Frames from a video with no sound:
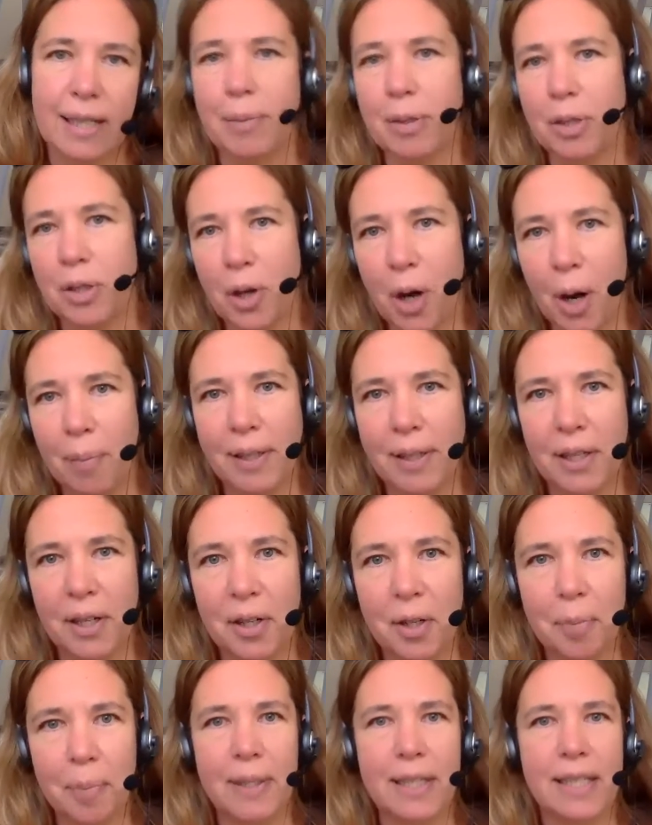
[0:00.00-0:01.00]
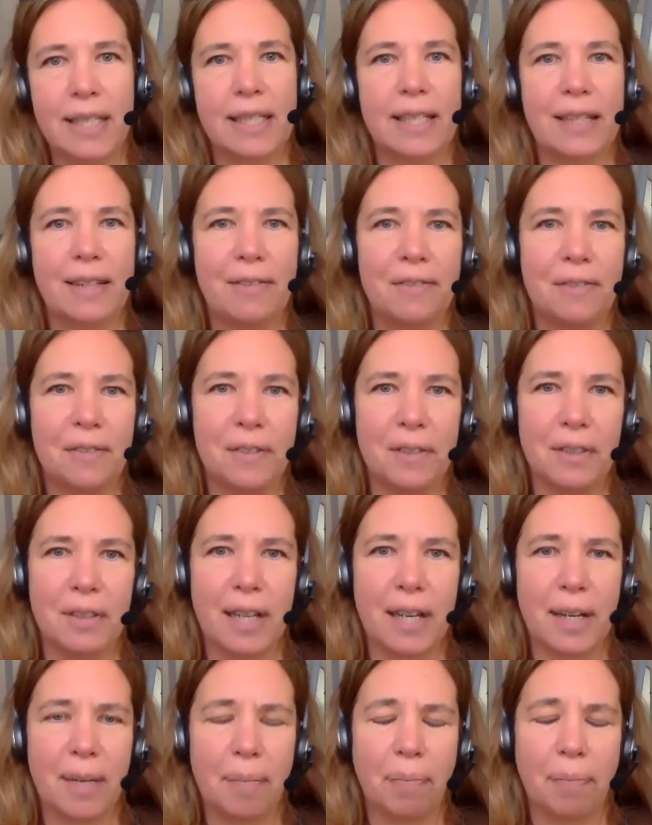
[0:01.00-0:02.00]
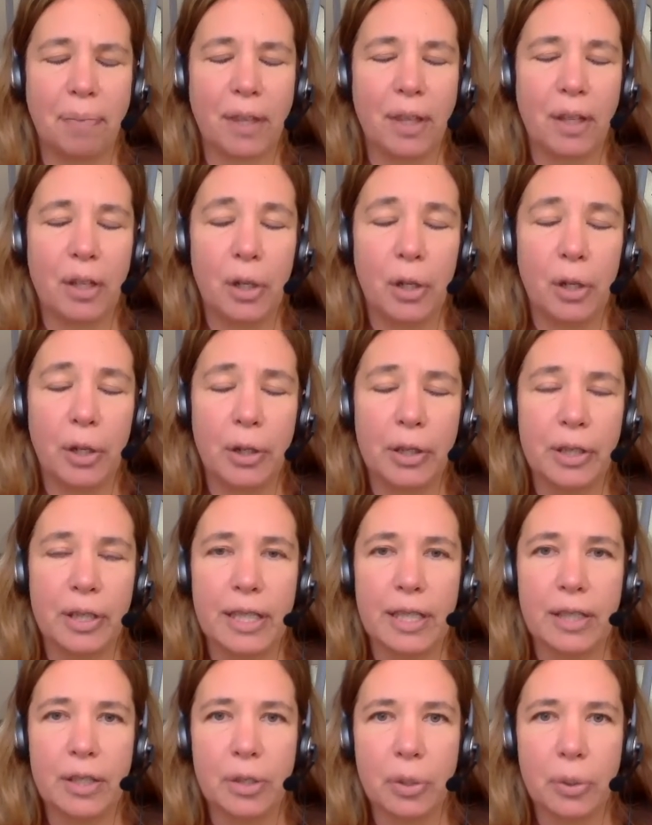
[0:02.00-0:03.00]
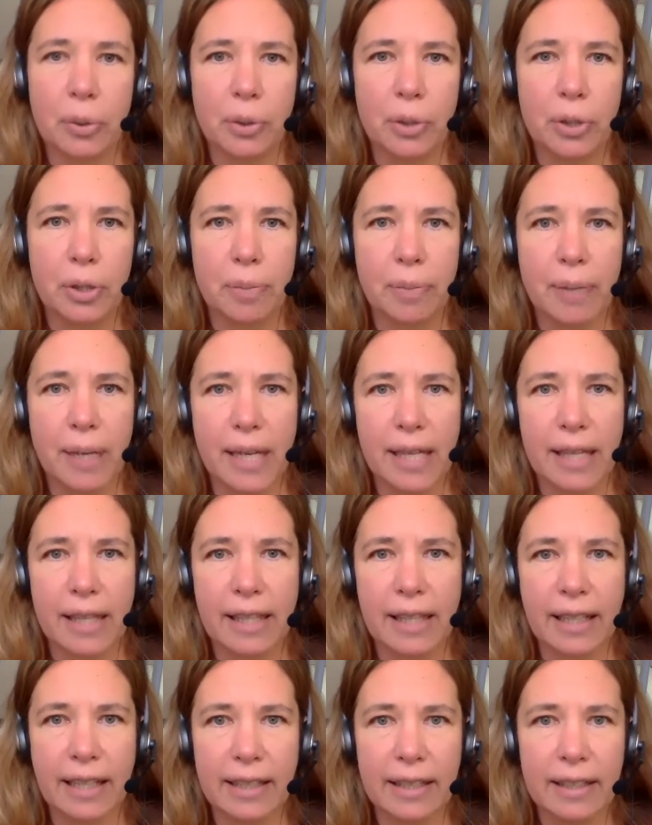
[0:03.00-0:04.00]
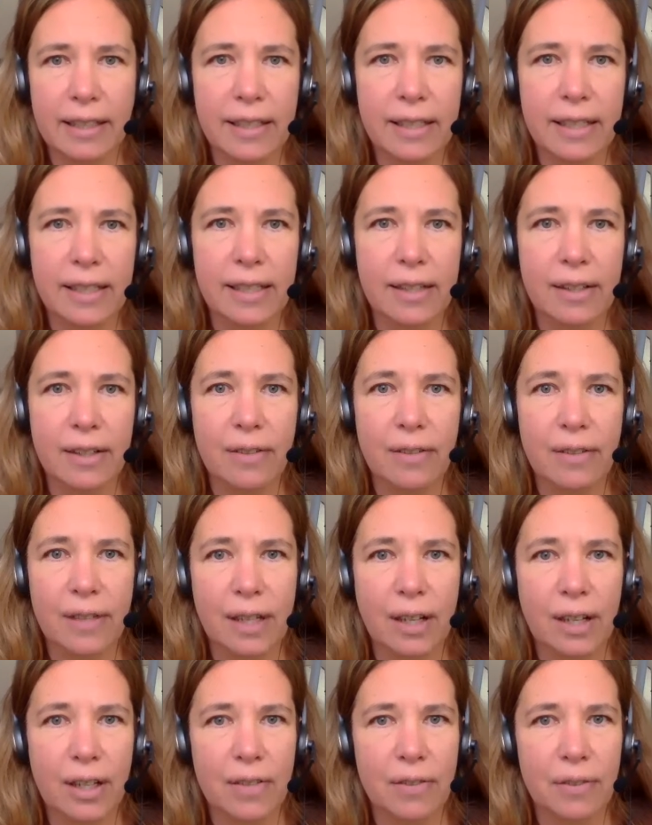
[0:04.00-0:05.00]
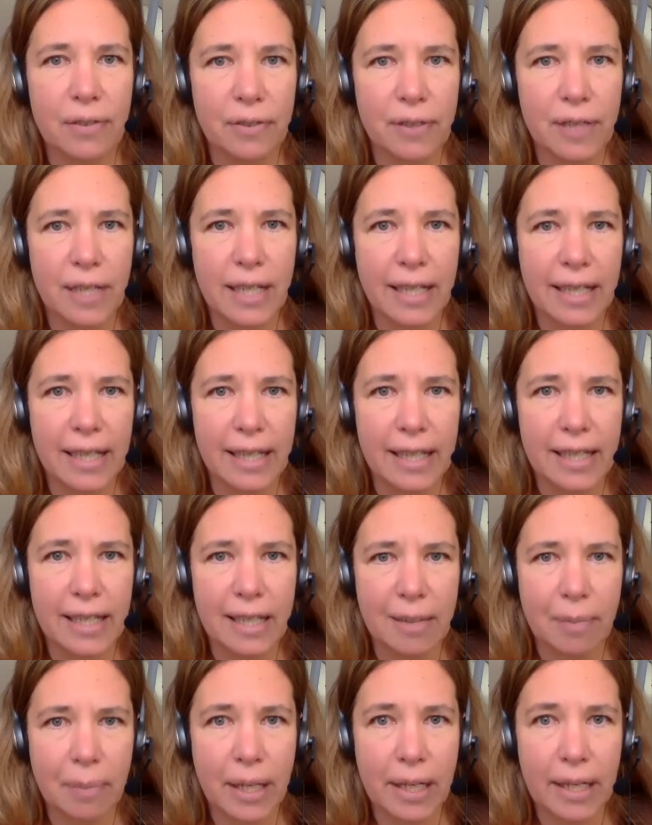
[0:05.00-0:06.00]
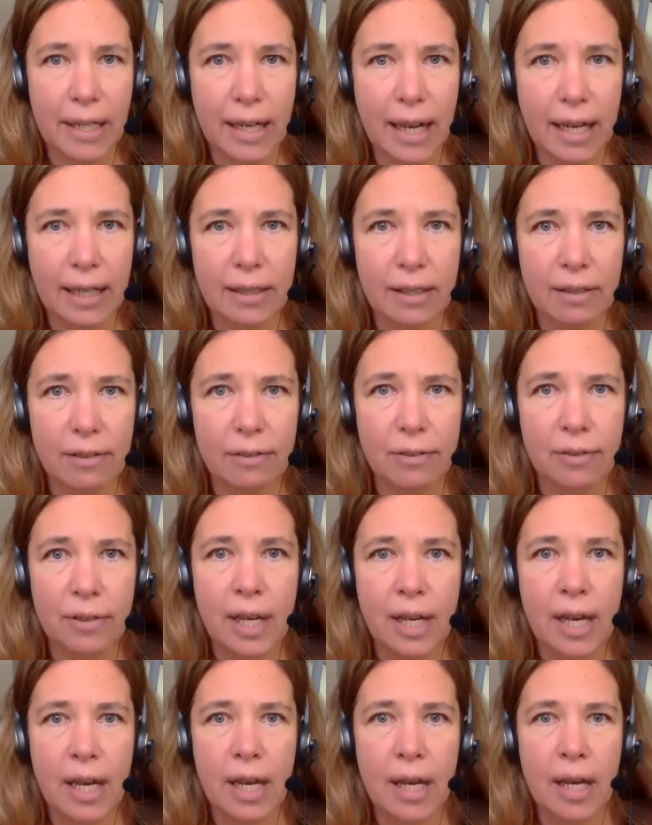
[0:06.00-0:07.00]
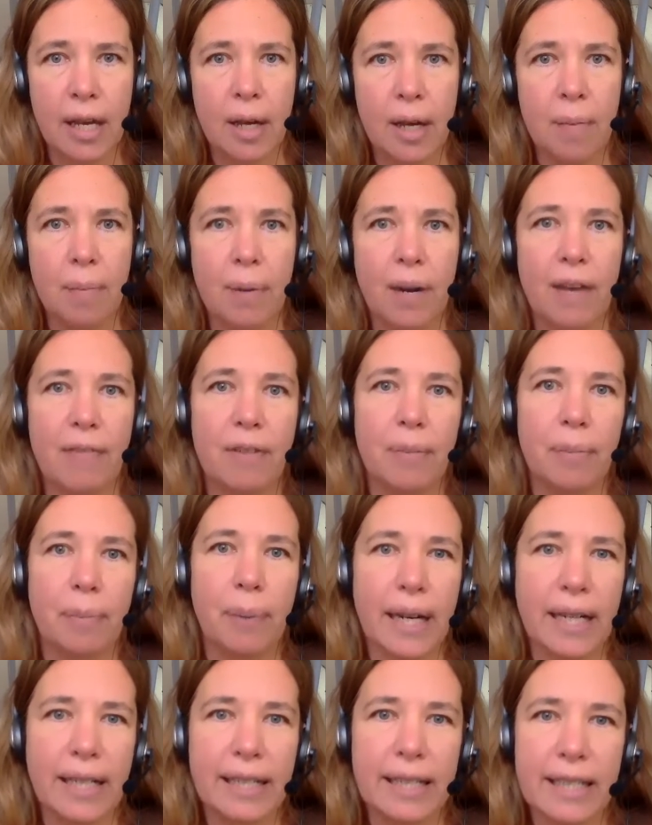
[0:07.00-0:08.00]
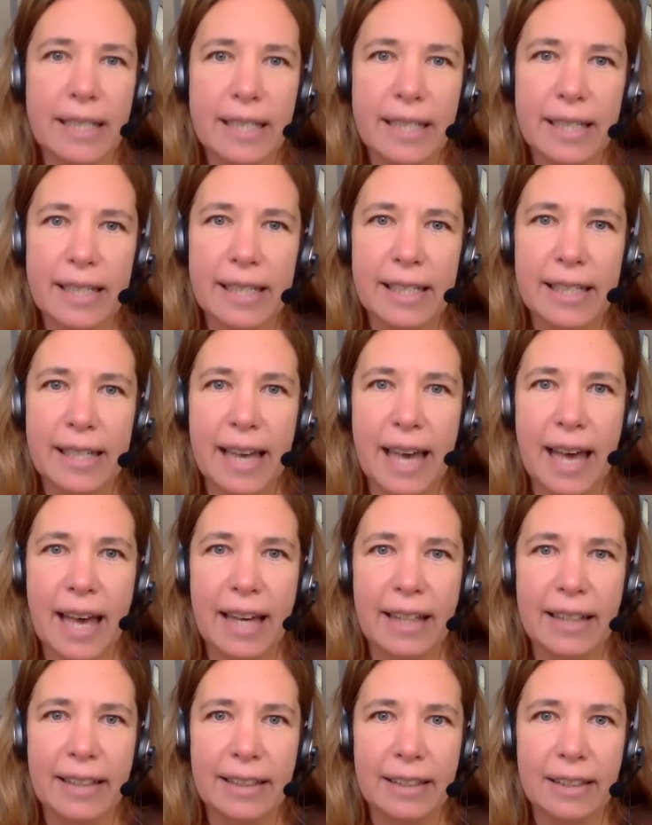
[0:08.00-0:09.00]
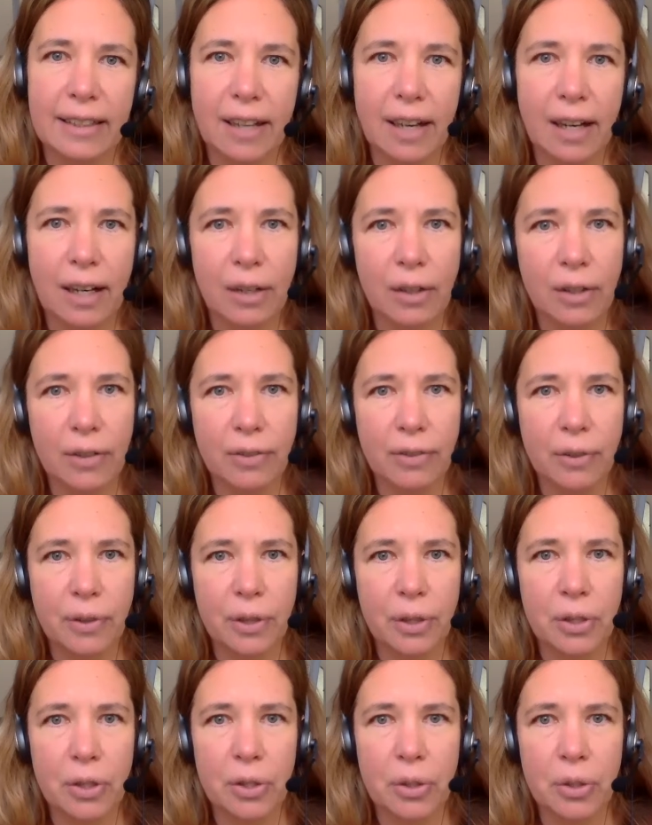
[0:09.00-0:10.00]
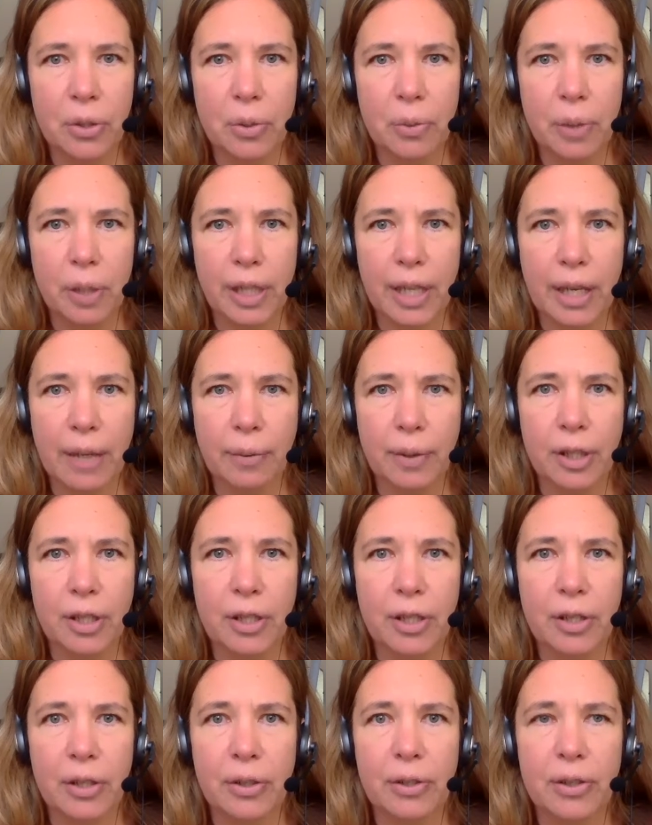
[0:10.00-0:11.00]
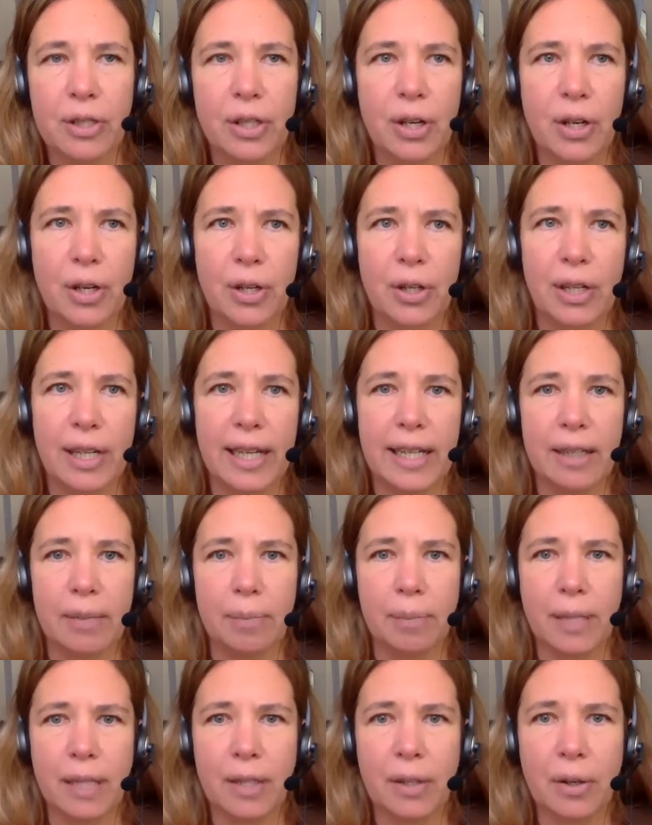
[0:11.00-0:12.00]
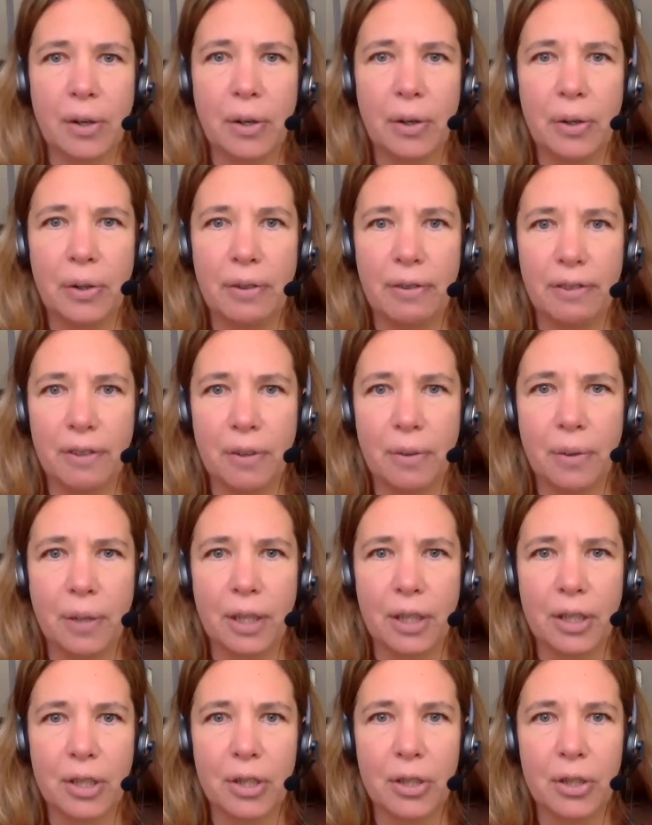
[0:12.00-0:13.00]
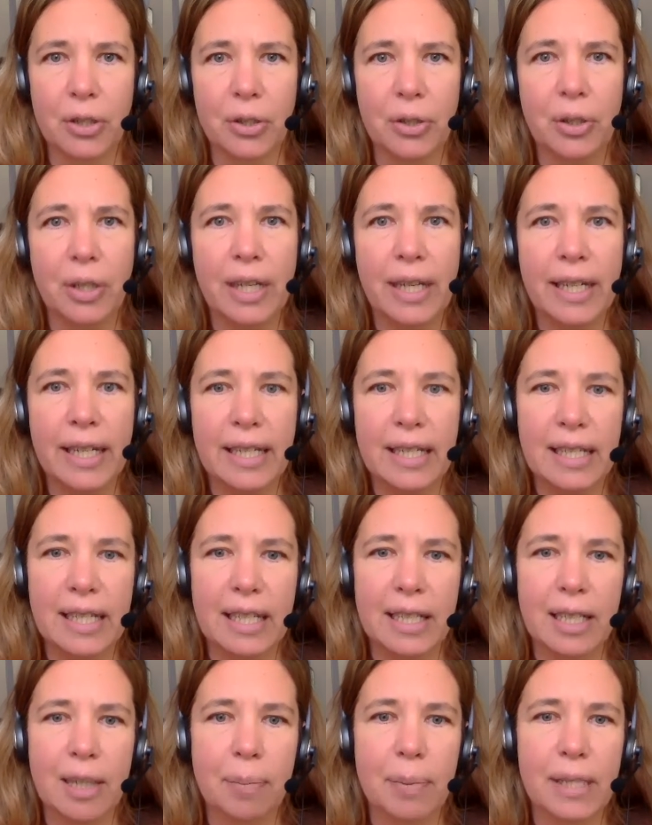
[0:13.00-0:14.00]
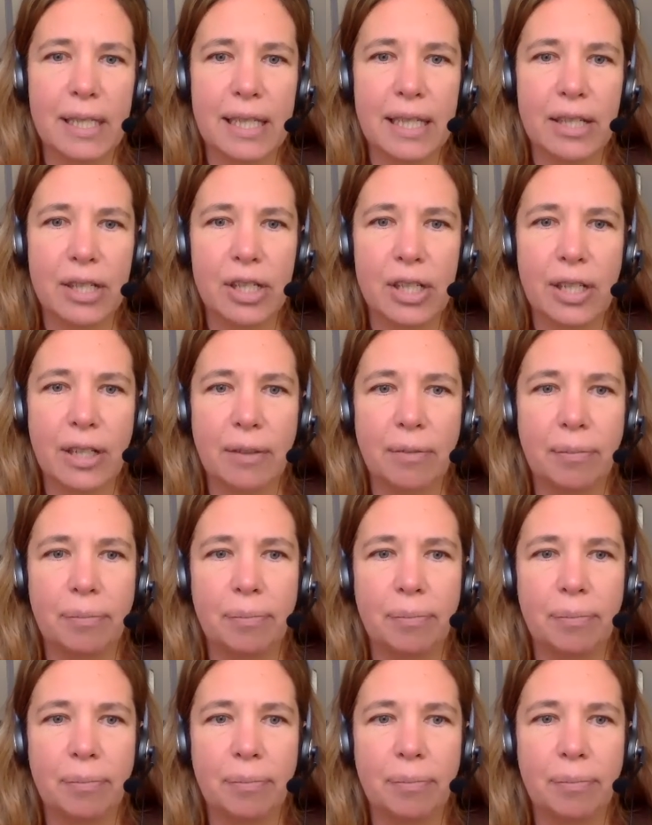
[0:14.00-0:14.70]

I'm a drama therapist. I've learned and taught many things over the last 15 years. I've been an active private practice, and yeah, I look forward to working with you. So let me know if you want to set up a session.